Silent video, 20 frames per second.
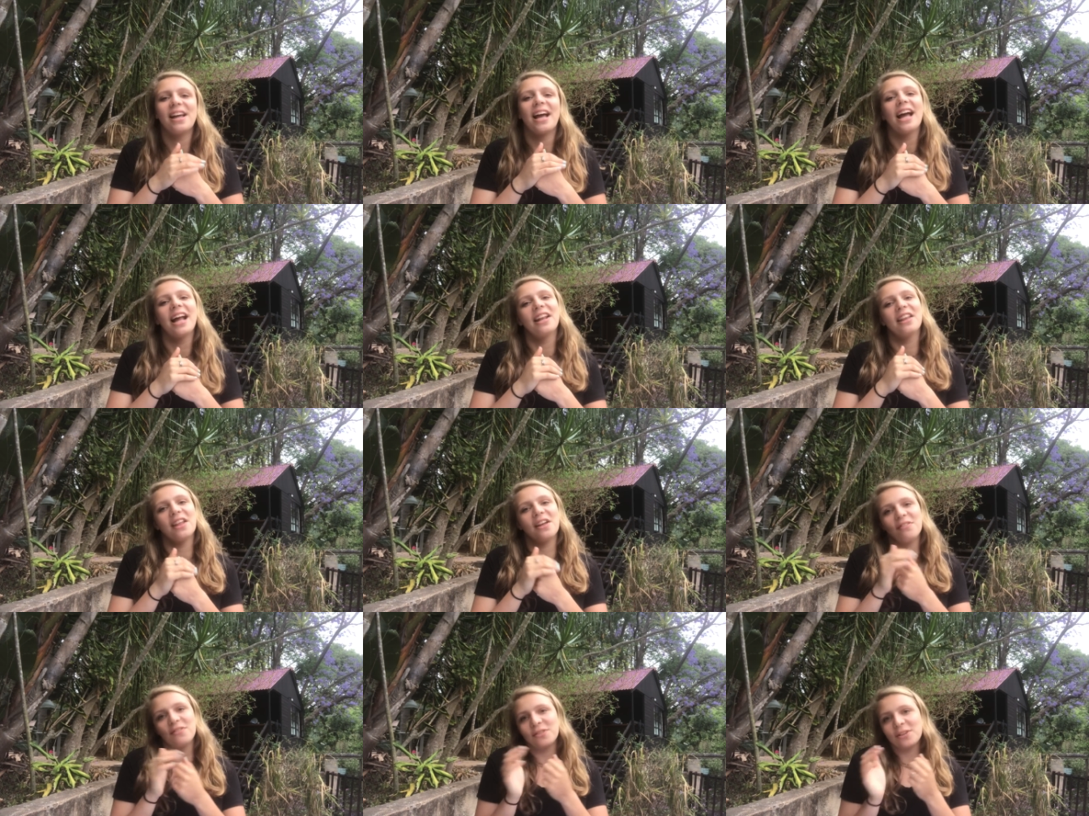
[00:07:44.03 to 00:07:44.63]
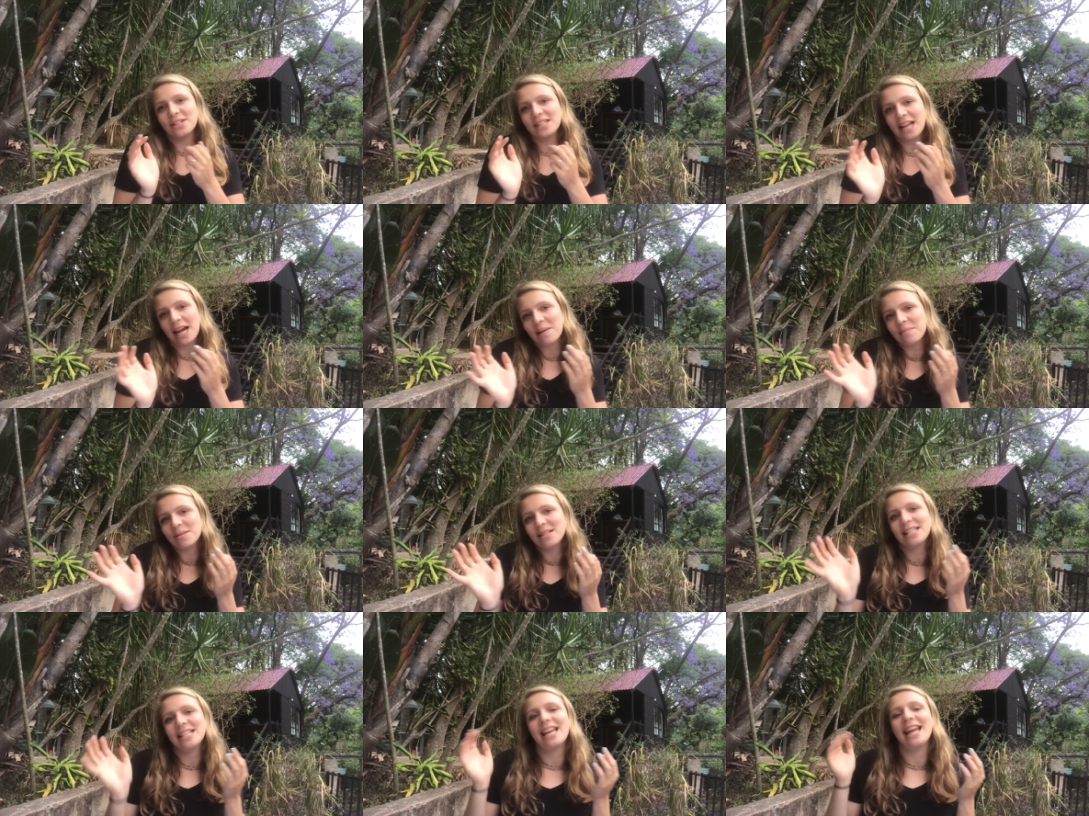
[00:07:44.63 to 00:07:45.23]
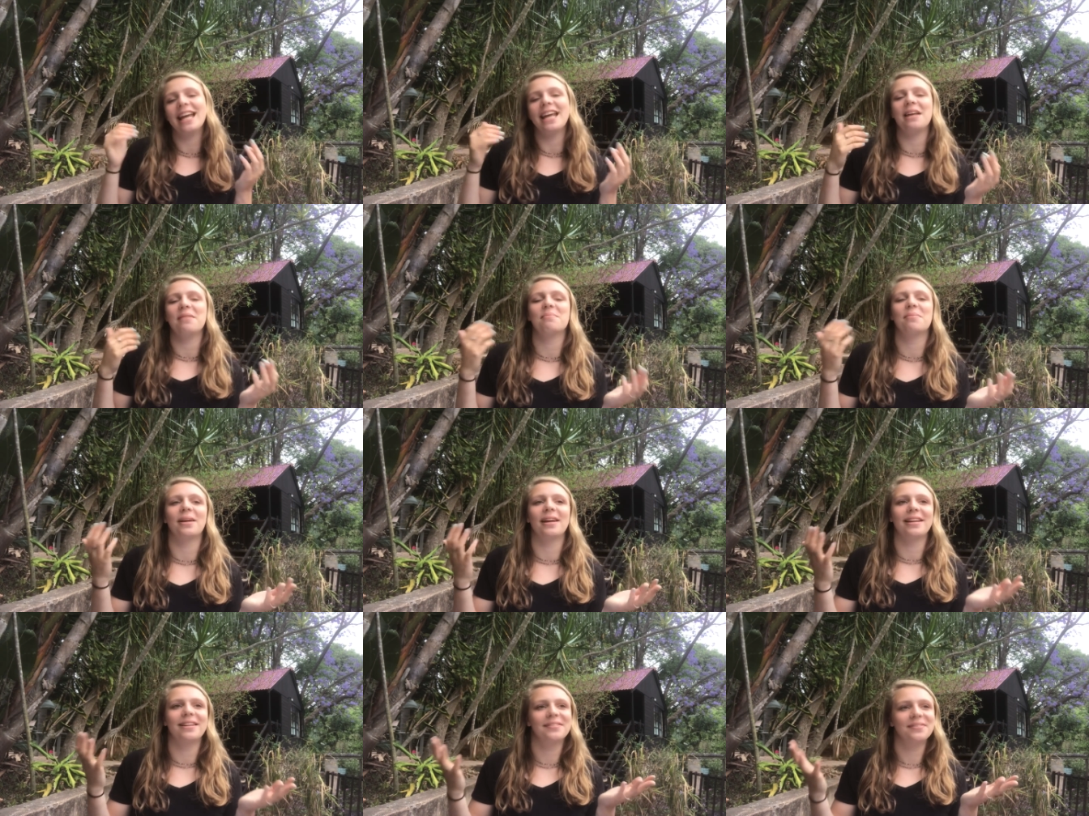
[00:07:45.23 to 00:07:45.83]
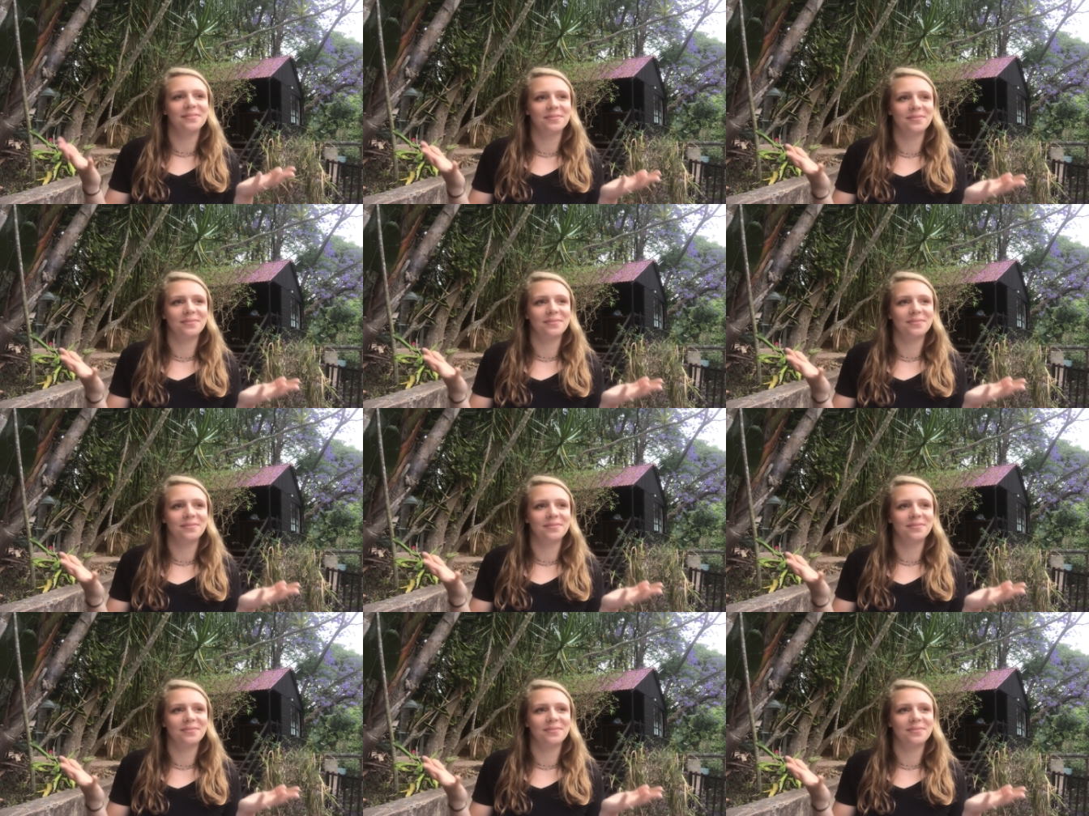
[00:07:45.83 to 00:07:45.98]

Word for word: I'd love for it to happen tonight, but